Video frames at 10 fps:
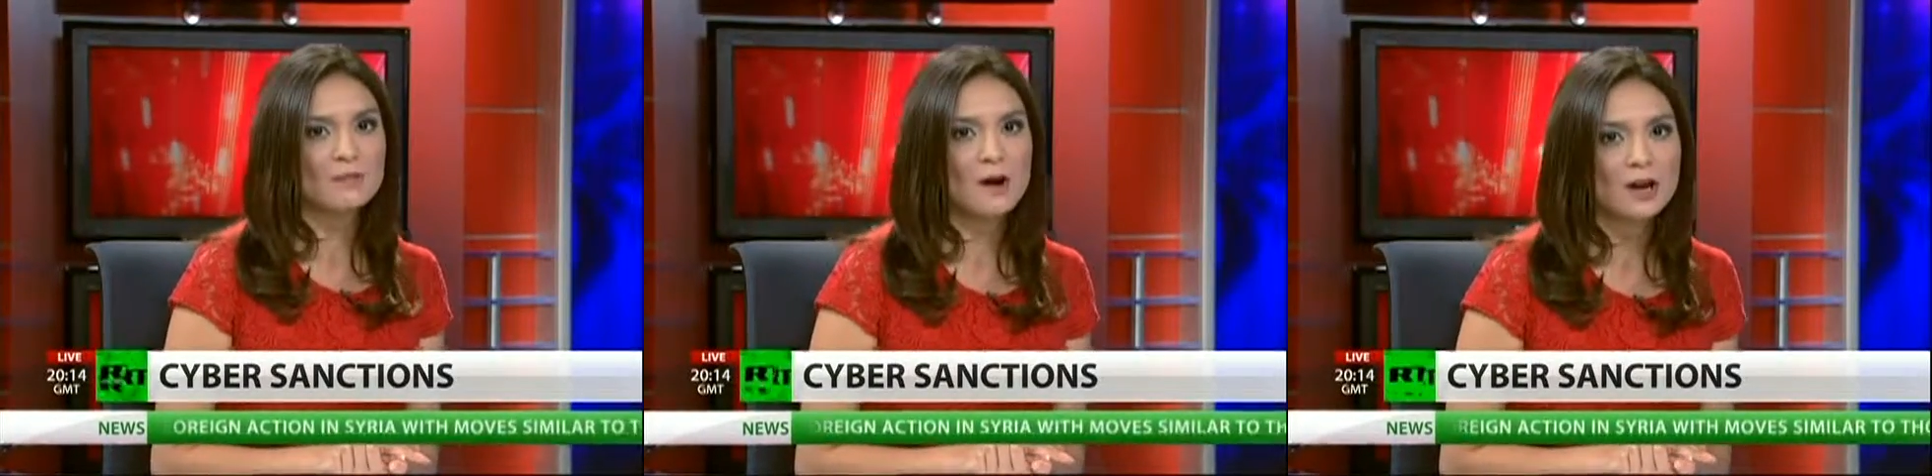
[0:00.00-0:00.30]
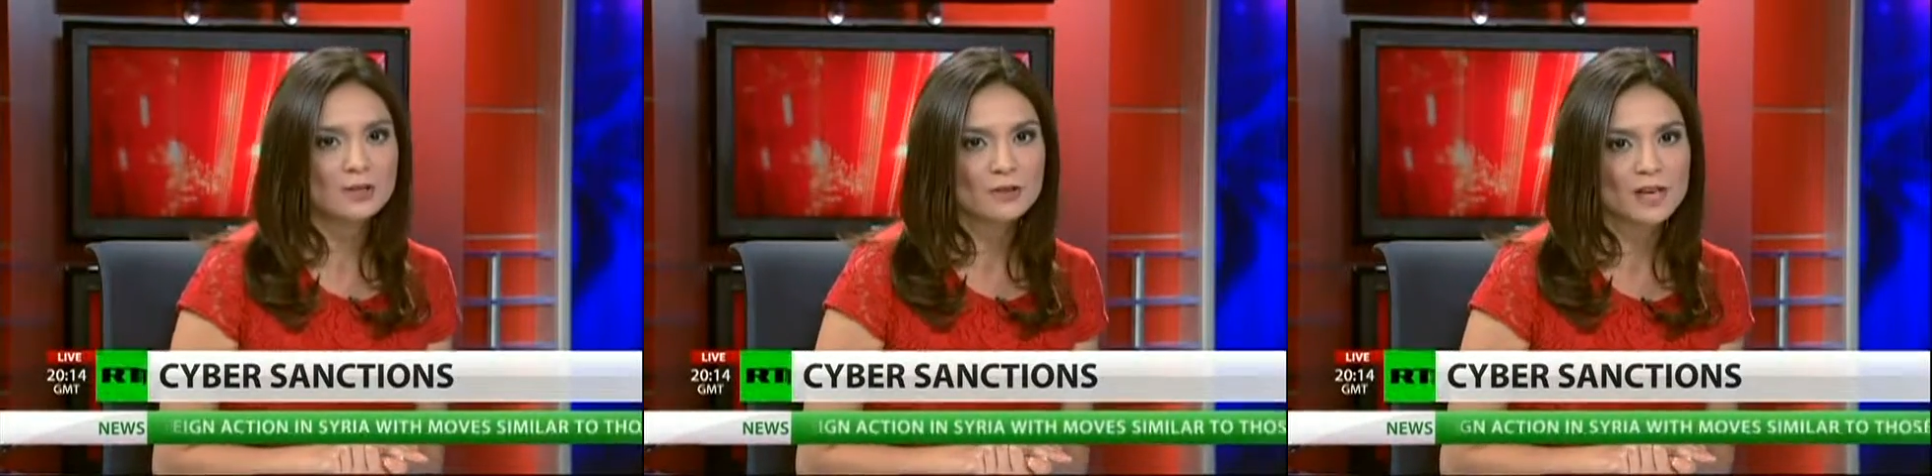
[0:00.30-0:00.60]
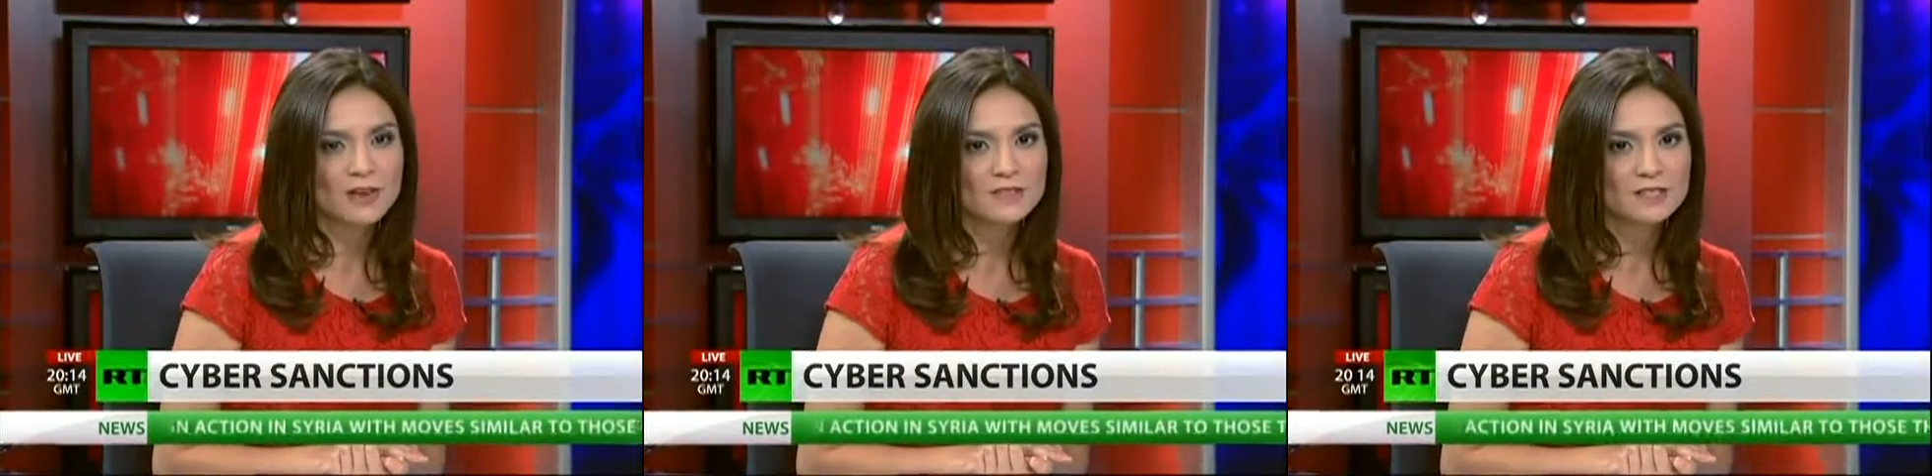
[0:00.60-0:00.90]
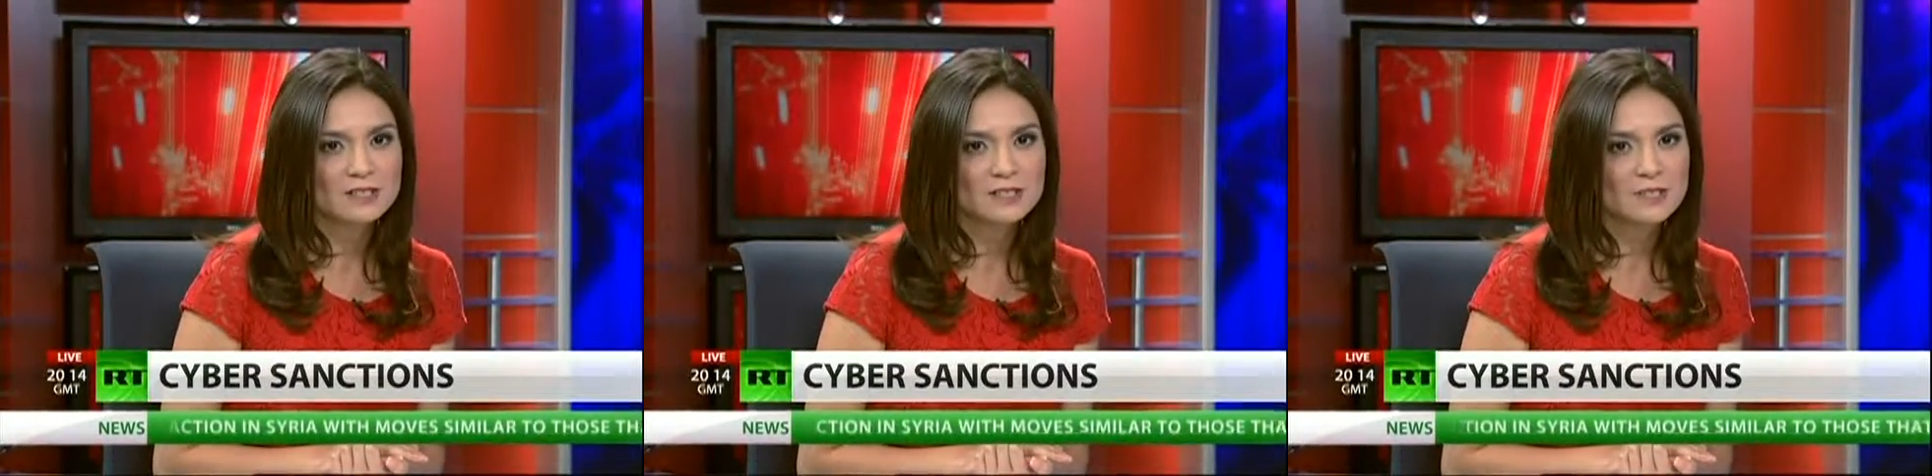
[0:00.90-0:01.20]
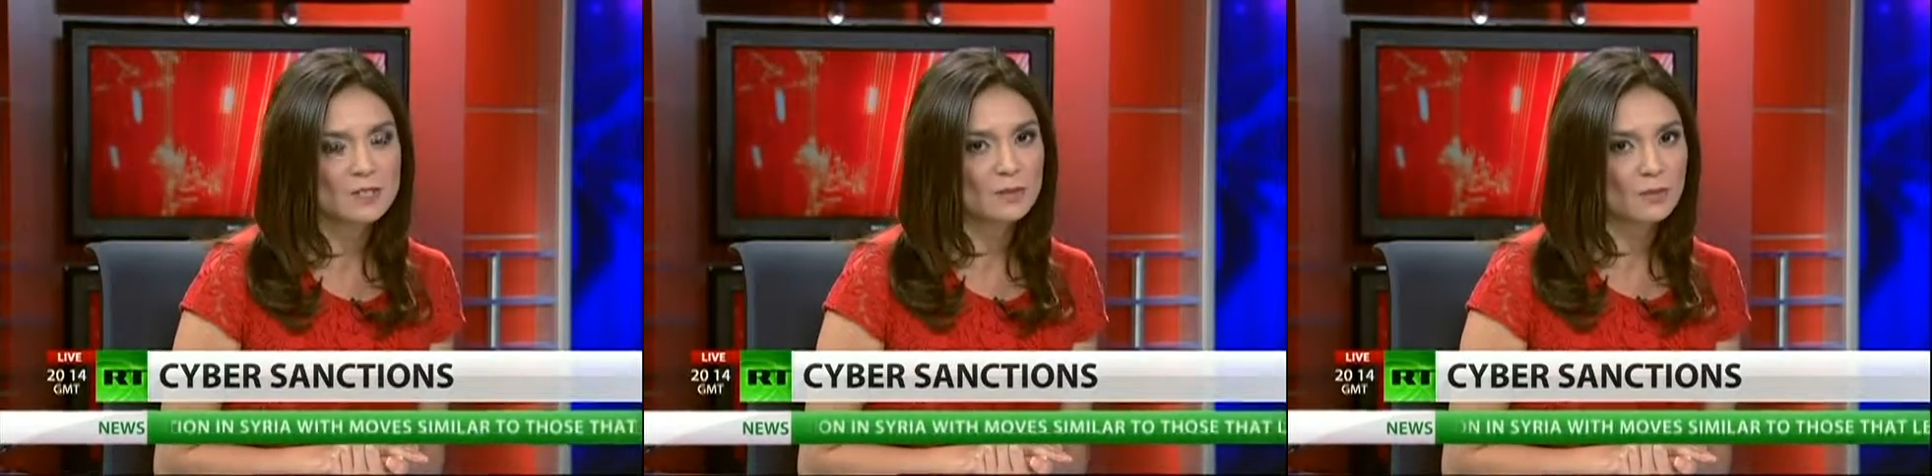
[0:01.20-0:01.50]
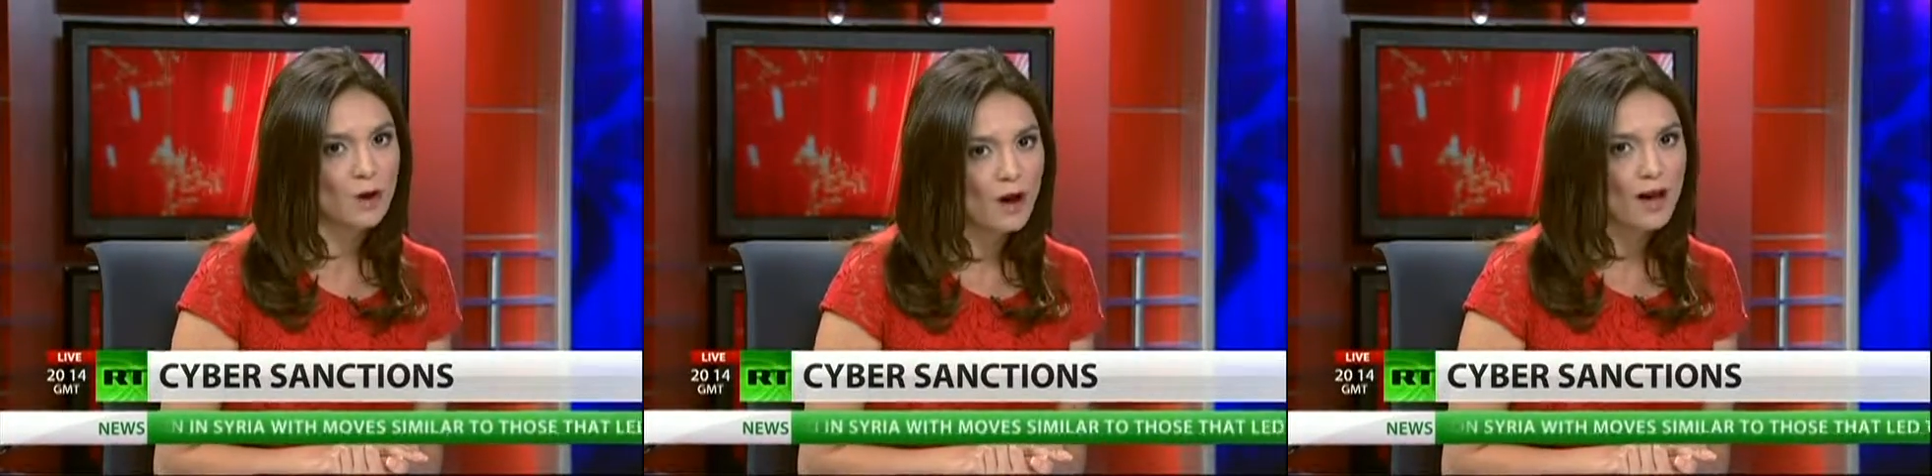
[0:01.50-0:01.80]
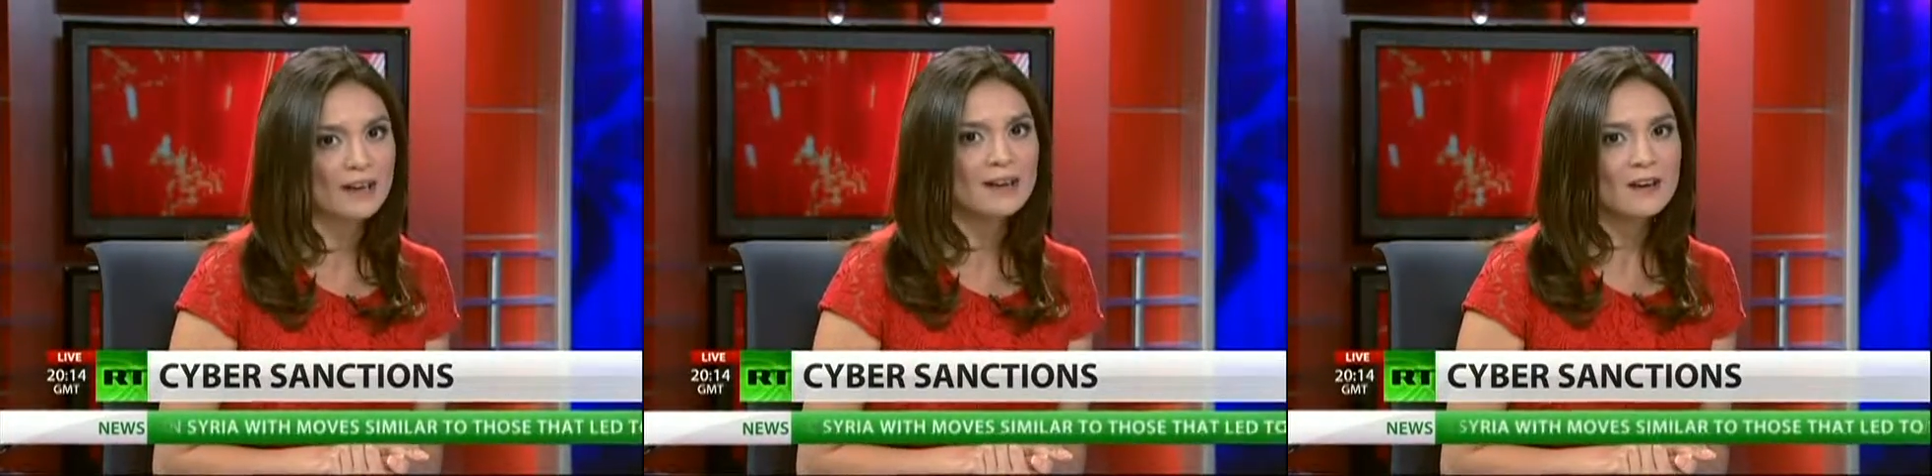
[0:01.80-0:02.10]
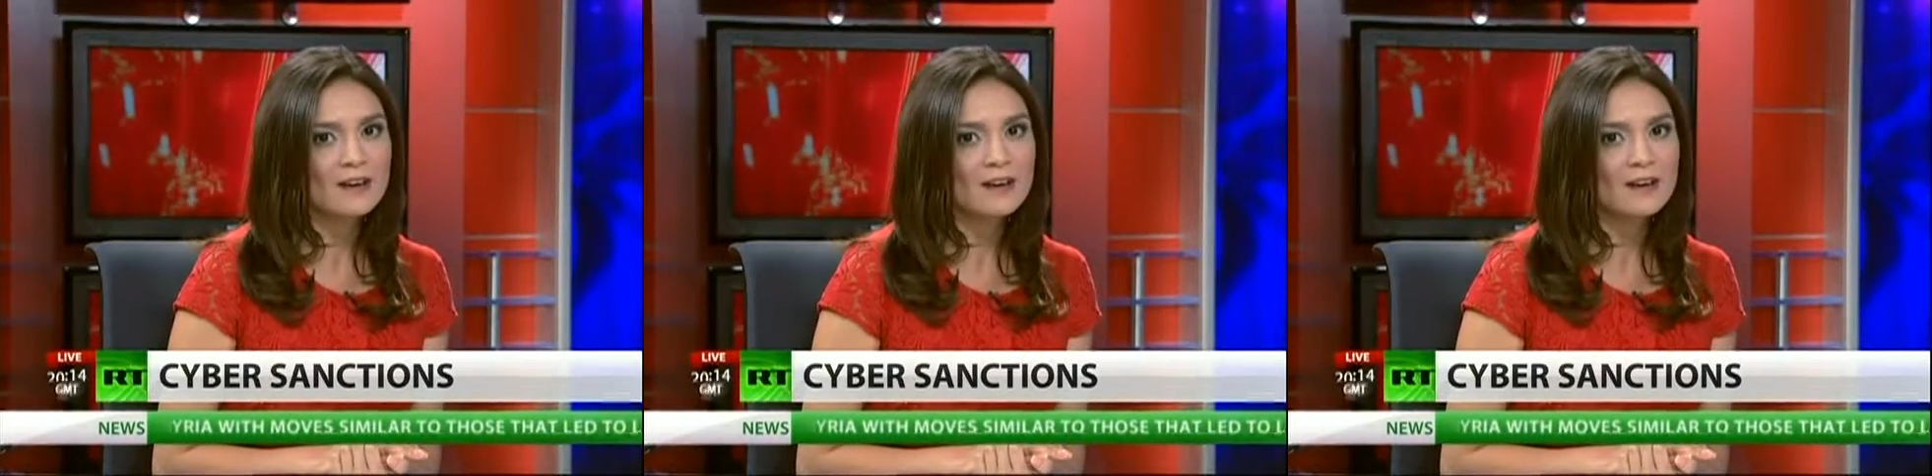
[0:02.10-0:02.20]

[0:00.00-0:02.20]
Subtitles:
monitoring of citizens abroad,